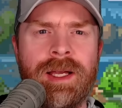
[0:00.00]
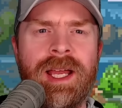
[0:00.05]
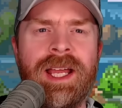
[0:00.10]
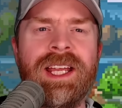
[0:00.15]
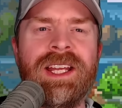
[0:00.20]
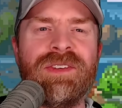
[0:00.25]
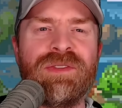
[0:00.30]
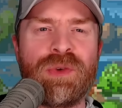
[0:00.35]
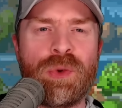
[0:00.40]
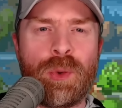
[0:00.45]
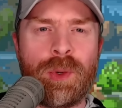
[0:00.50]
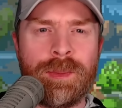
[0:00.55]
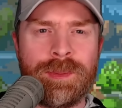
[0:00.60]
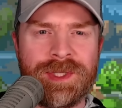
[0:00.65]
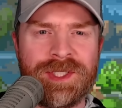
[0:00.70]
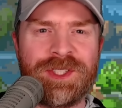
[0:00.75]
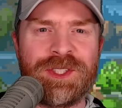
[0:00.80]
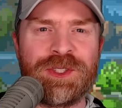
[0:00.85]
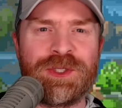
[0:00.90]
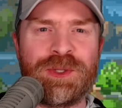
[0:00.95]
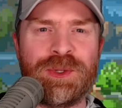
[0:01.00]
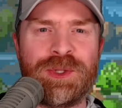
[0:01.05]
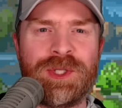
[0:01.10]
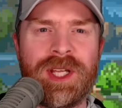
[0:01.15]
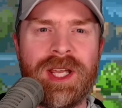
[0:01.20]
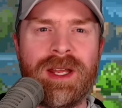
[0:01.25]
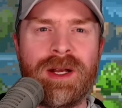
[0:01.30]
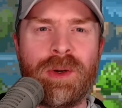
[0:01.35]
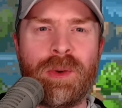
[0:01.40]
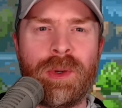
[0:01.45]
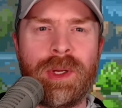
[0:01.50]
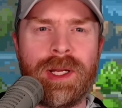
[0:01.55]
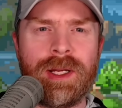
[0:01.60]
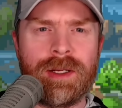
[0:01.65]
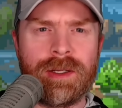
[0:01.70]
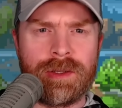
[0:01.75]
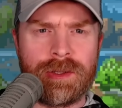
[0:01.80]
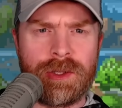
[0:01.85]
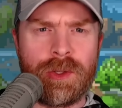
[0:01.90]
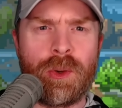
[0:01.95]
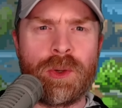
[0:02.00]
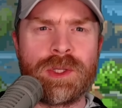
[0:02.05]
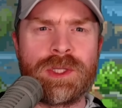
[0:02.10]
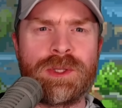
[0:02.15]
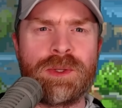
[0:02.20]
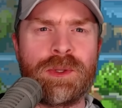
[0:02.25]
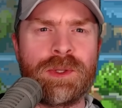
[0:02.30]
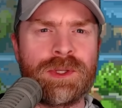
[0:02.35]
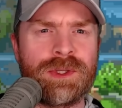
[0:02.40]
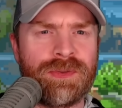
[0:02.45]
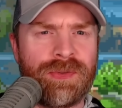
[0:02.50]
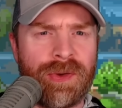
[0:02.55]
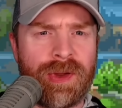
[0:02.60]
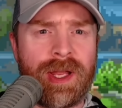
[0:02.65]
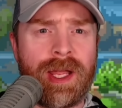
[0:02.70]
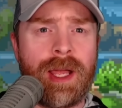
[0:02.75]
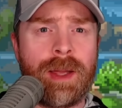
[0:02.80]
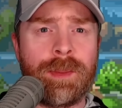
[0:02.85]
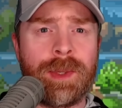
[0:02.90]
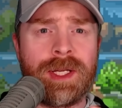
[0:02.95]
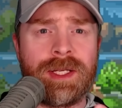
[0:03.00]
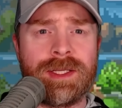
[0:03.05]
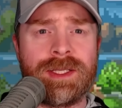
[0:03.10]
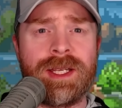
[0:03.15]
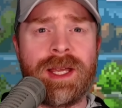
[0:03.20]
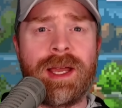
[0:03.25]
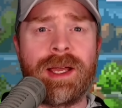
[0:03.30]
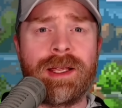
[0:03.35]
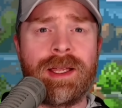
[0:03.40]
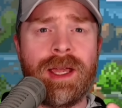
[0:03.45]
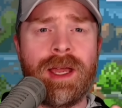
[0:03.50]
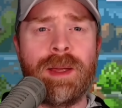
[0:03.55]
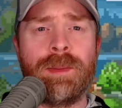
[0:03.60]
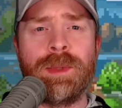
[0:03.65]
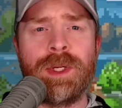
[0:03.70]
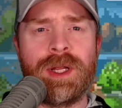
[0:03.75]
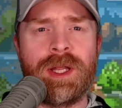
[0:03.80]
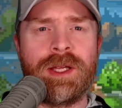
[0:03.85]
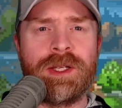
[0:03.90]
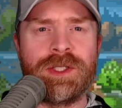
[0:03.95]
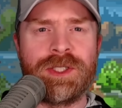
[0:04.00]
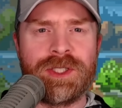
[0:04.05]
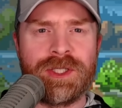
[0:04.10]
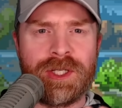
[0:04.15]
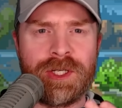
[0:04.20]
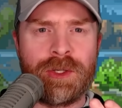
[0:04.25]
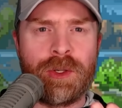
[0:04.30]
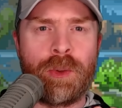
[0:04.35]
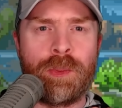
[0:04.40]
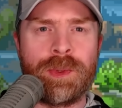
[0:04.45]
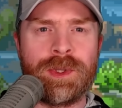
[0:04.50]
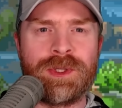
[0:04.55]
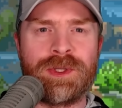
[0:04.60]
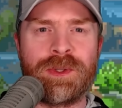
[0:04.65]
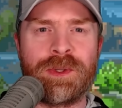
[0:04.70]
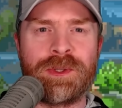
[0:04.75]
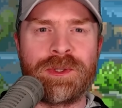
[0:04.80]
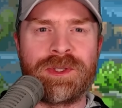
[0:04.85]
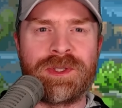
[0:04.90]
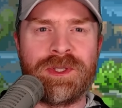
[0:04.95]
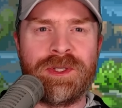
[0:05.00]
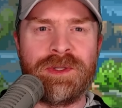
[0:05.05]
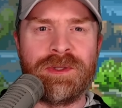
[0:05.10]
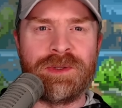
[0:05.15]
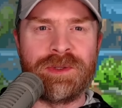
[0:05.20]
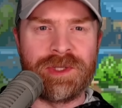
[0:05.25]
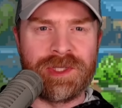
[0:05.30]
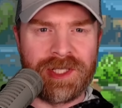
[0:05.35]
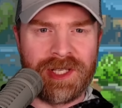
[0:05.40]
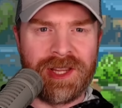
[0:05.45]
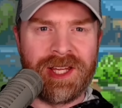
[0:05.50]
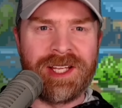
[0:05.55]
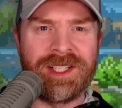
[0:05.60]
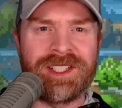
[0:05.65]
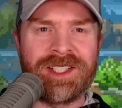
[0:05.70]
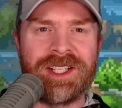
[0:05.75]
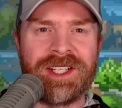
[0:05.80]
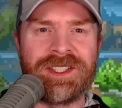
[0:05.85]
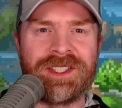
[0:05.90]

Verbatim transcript: Hey everyone, Mister Sujano here, your source for gaming, tech, emulation, and open source news. Let's get